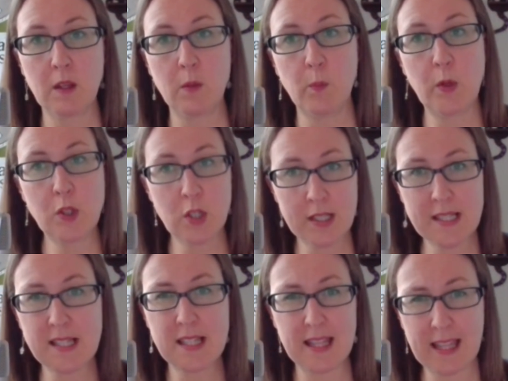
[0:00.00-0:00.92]
But
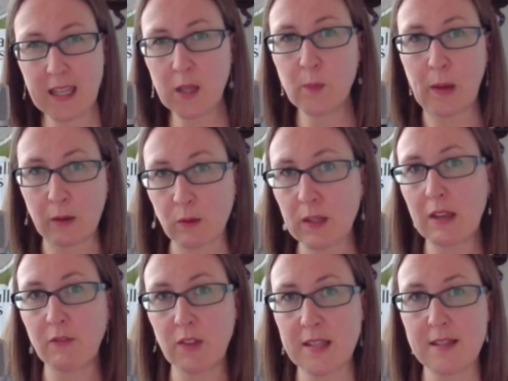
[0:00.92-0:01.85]
just think about
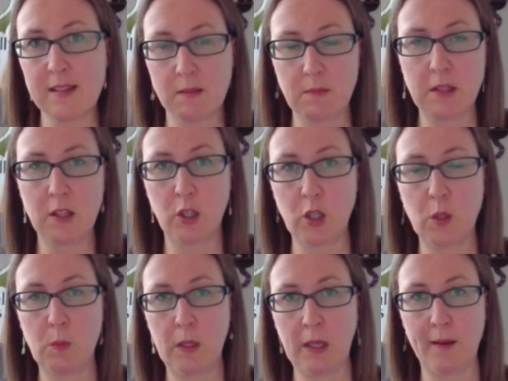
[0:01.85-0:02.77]
if this is something that could
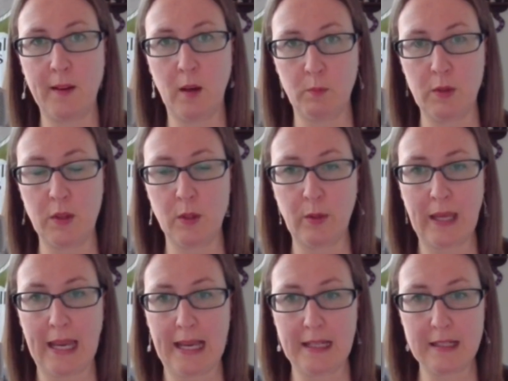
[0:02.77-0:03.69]
be going on with your
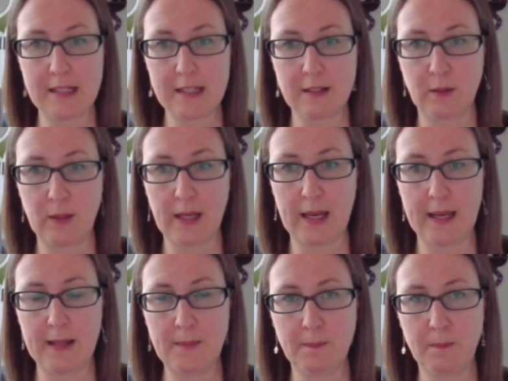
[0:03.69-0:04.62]
cat.
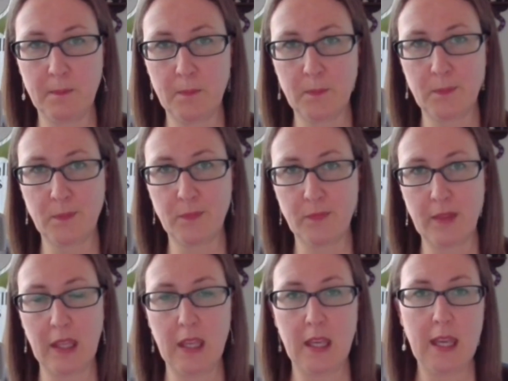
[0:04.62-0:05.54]
Okay.
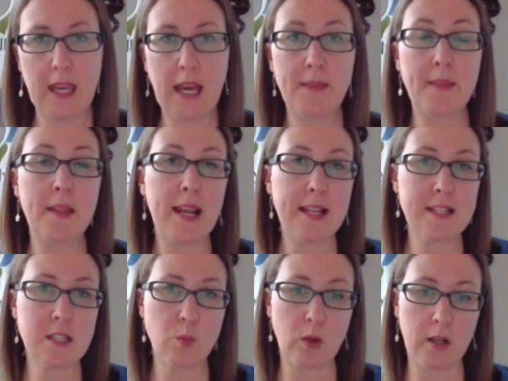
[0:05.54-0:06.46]
And then the
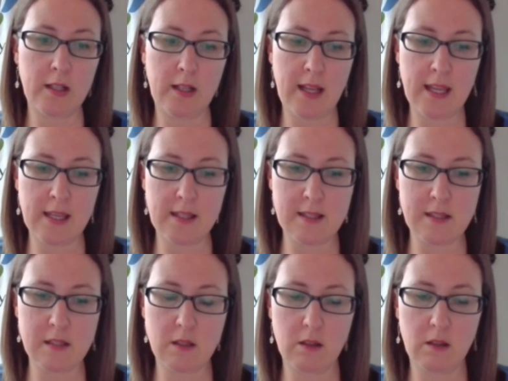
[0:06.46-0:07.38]
last one
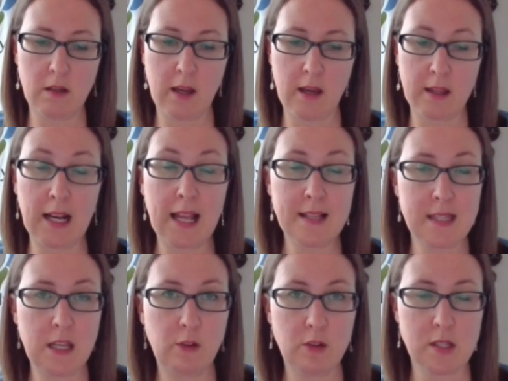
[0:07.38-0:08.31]
is the last
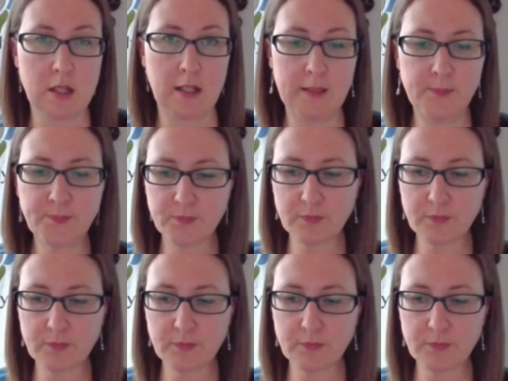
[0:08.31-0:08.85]
secret sign